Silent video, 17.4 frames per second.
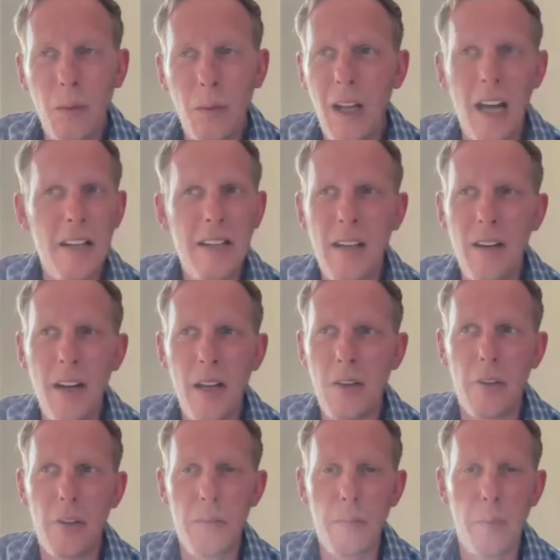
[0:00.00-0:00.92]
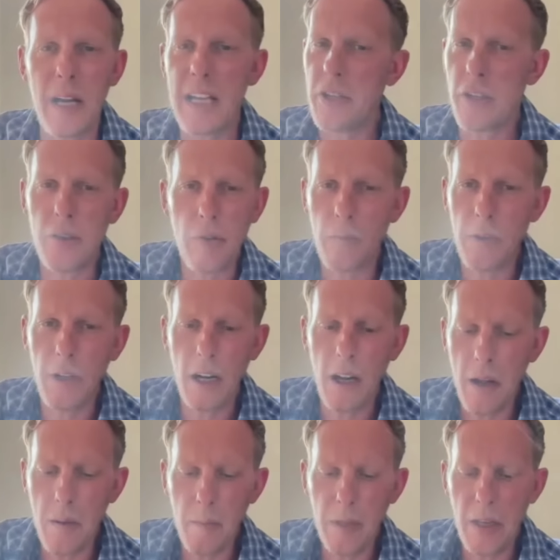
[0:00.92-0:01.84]
Well, I don't know, because where do you draw the
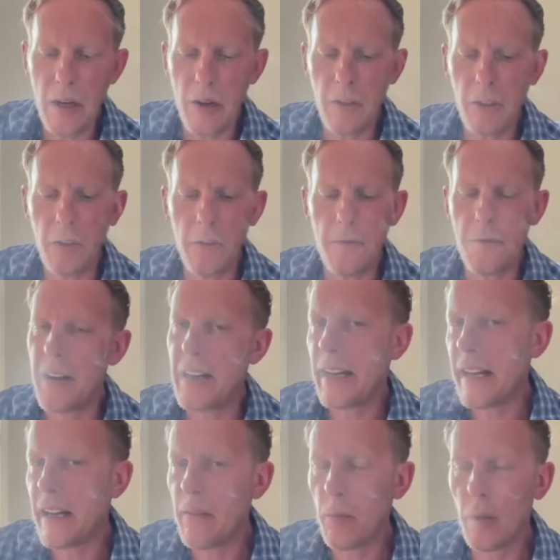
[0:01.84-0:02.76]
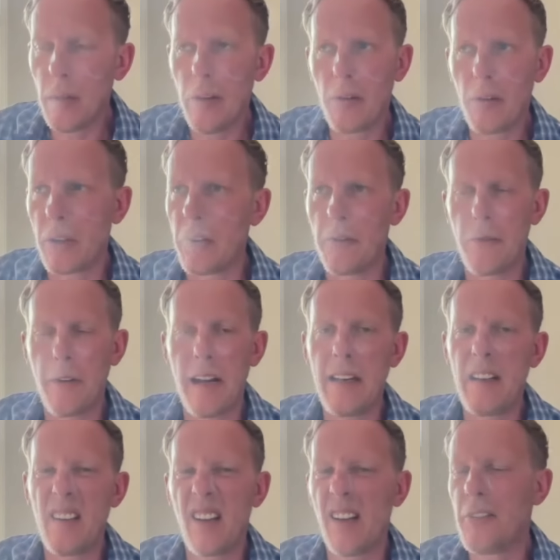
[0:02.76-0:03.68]
line with our good friend, well, not good
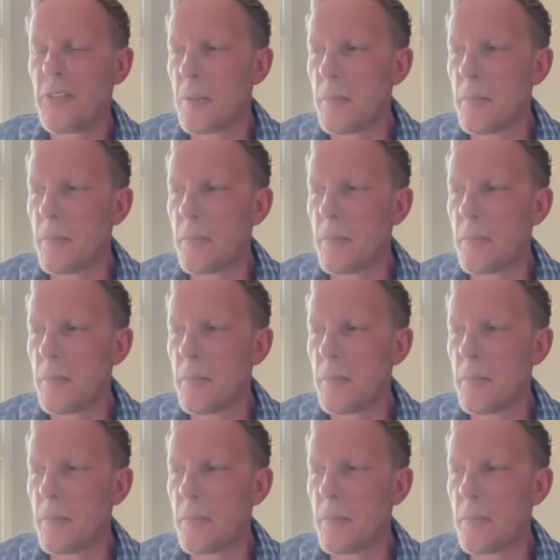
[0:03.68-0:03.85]
friend, our